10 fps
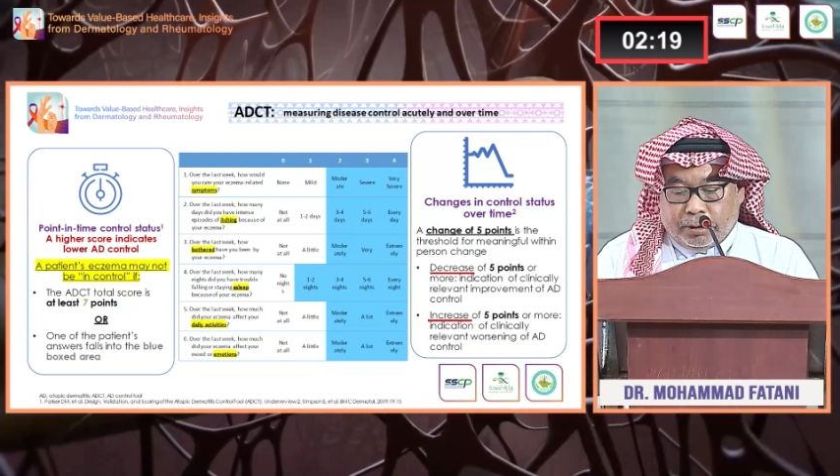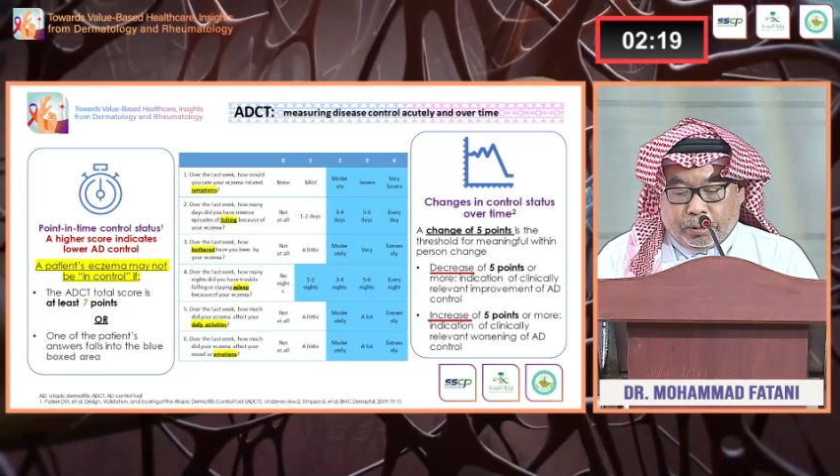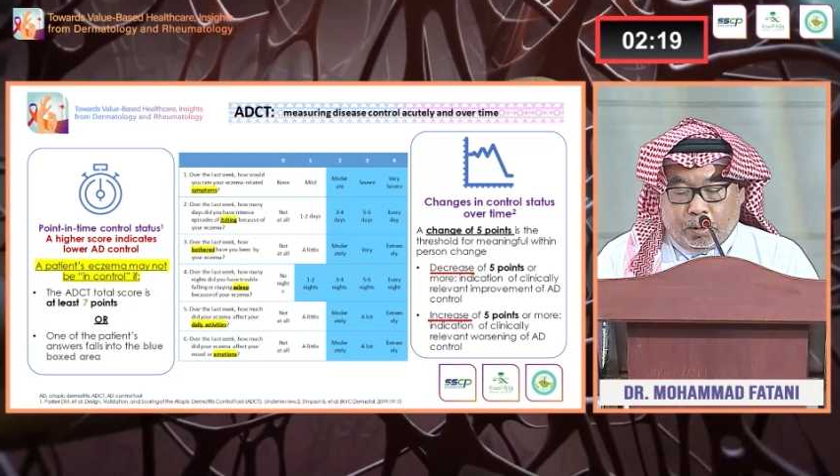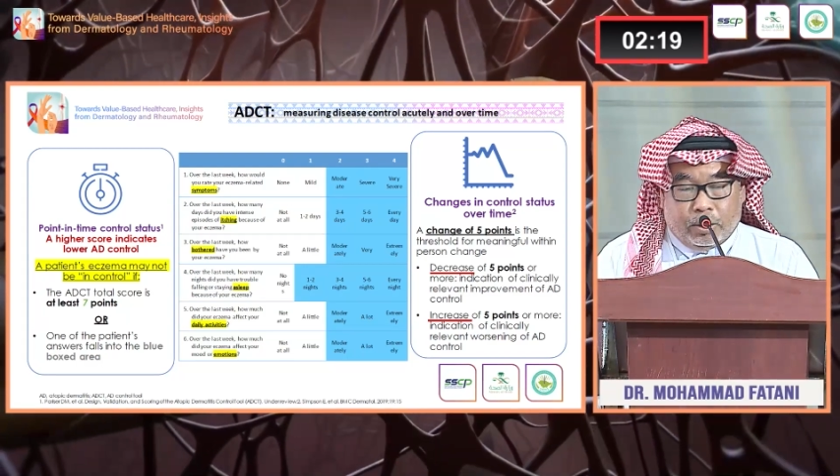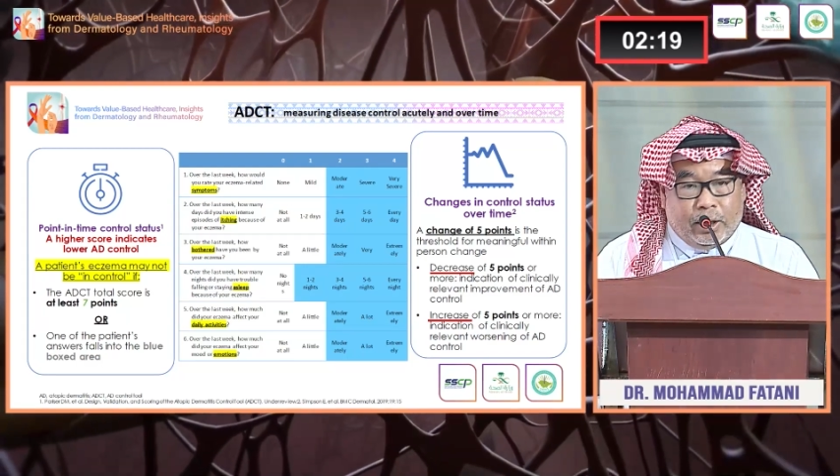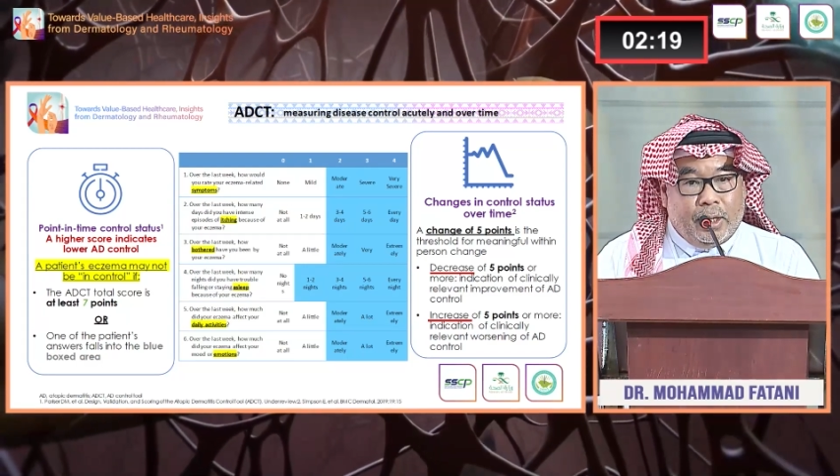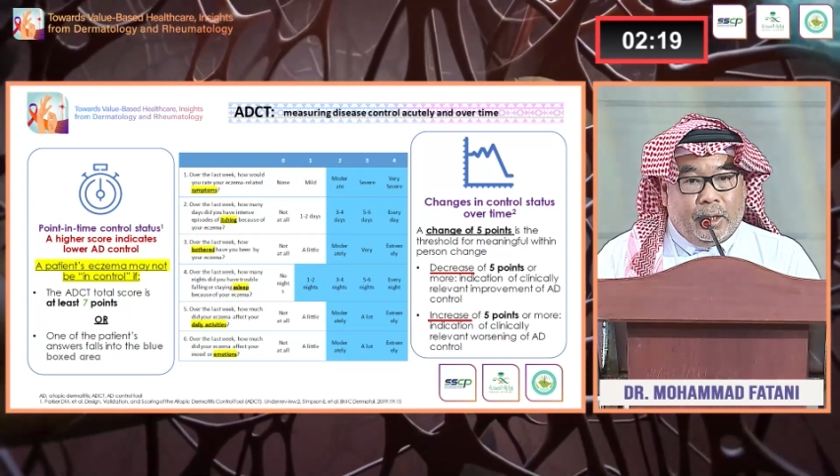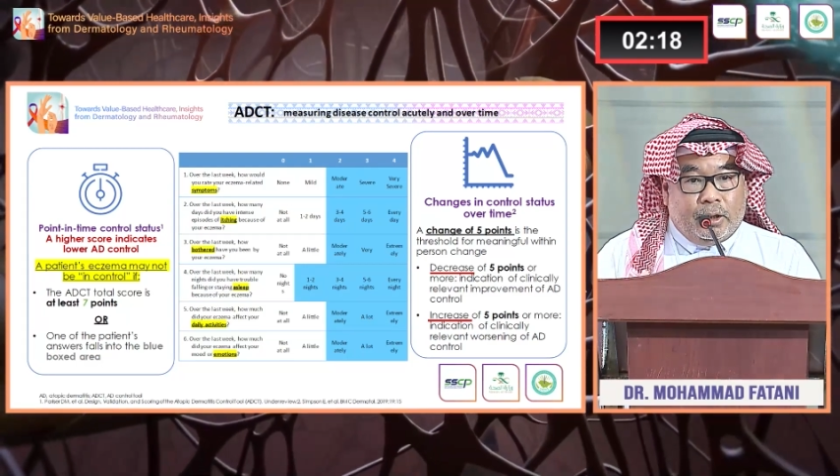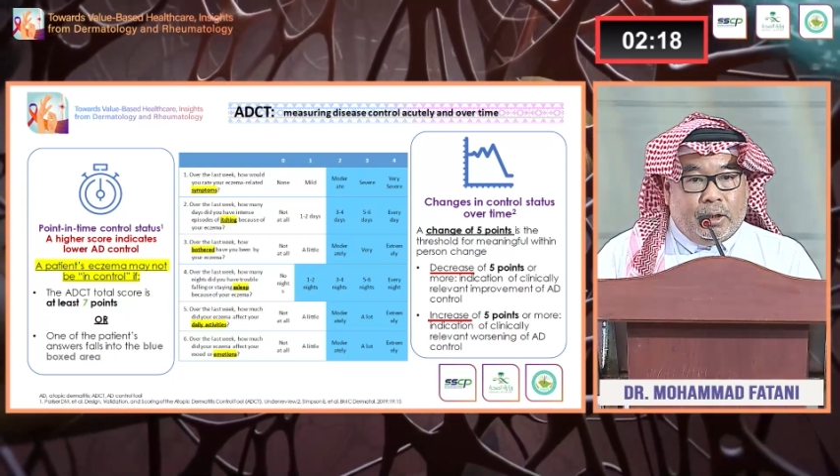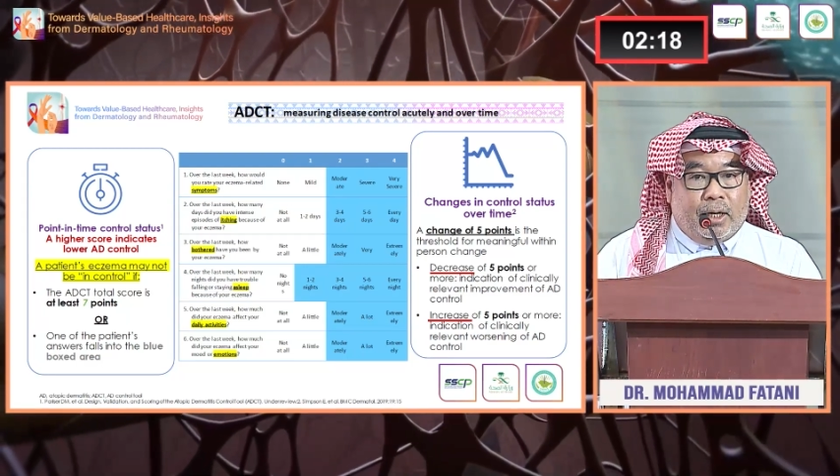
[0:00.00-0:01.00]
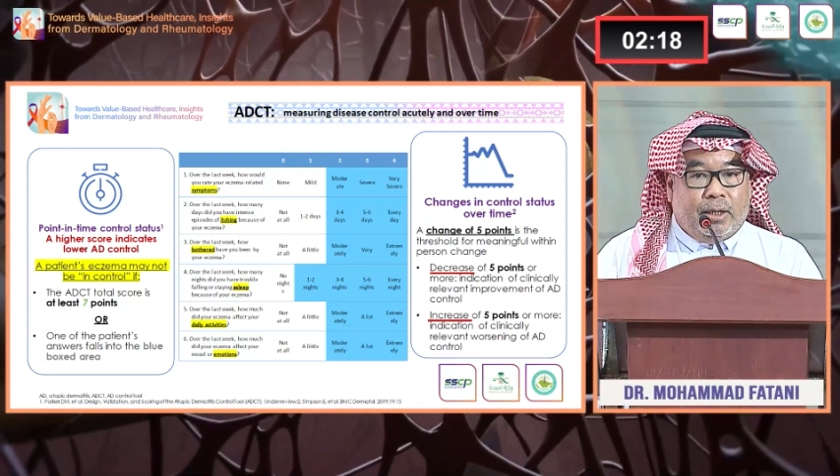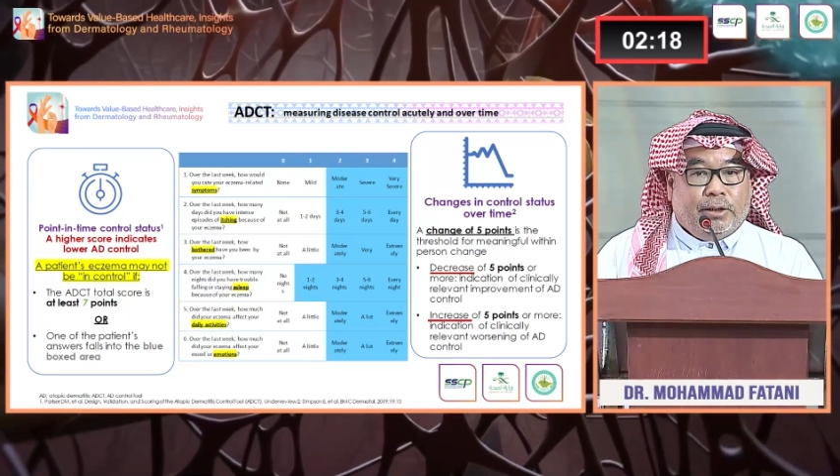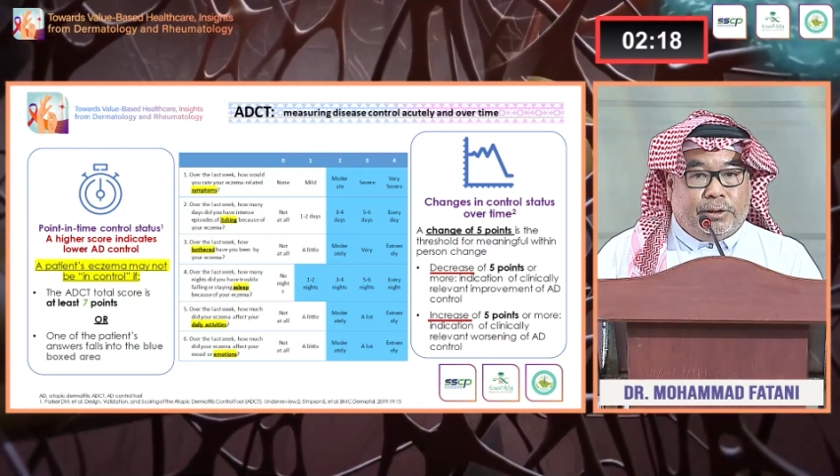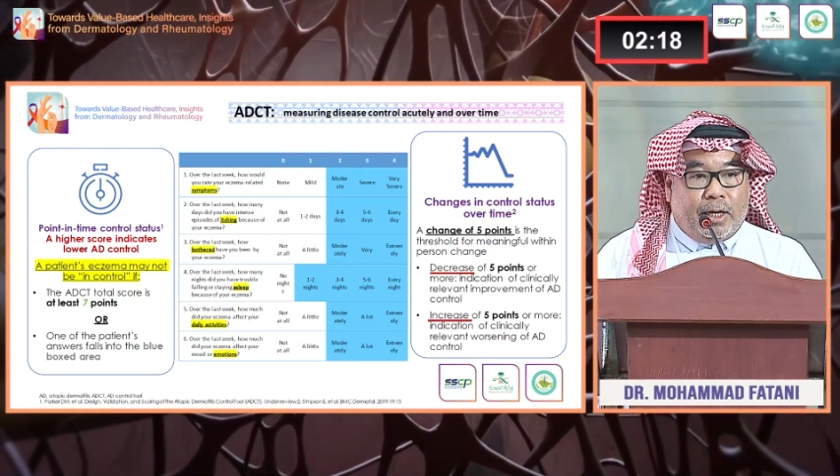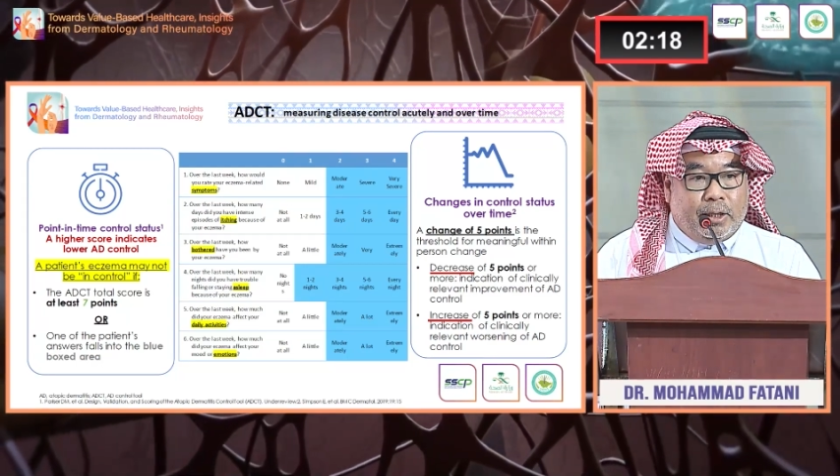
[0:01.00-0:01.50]
score
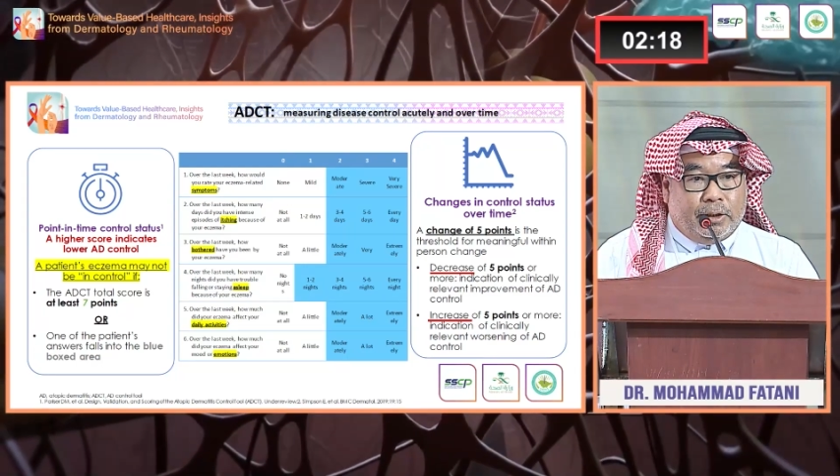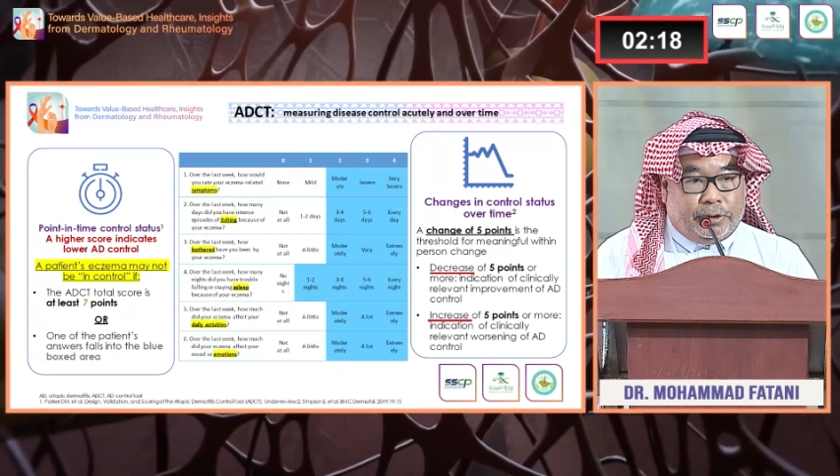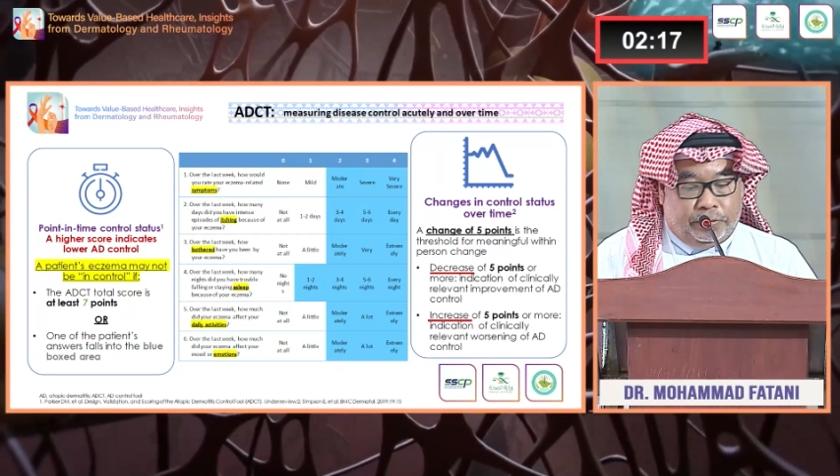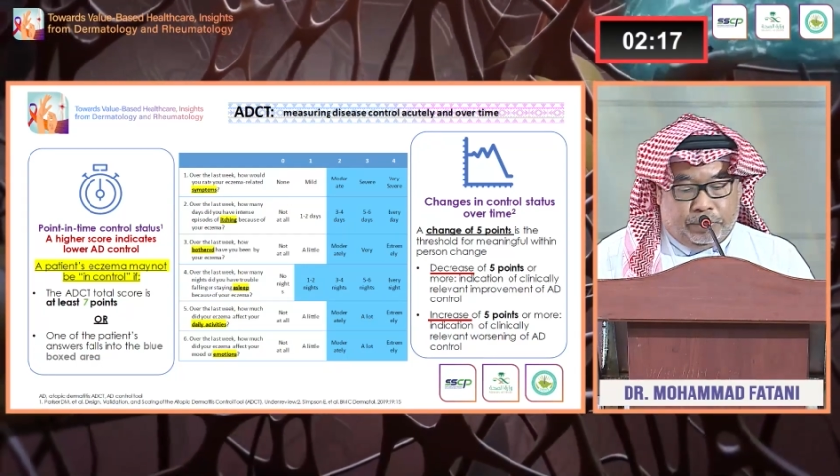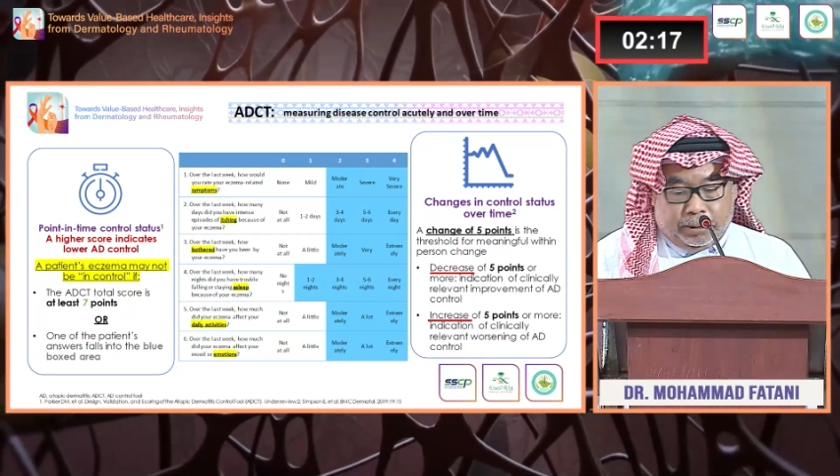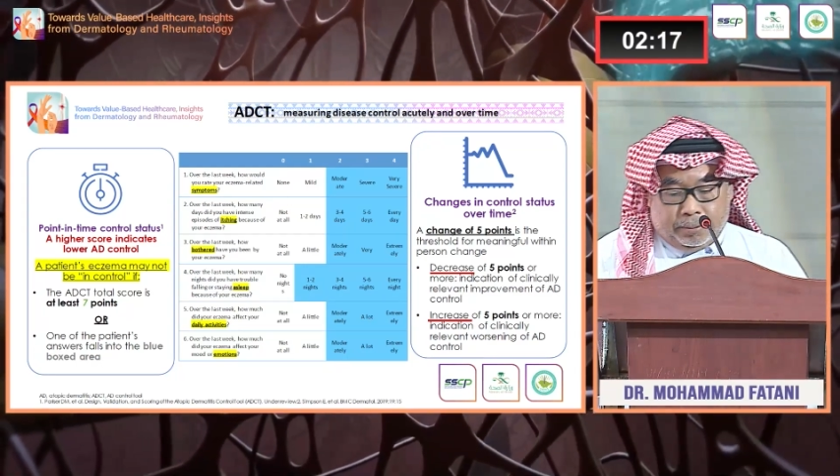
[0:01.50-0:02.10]
less than 7.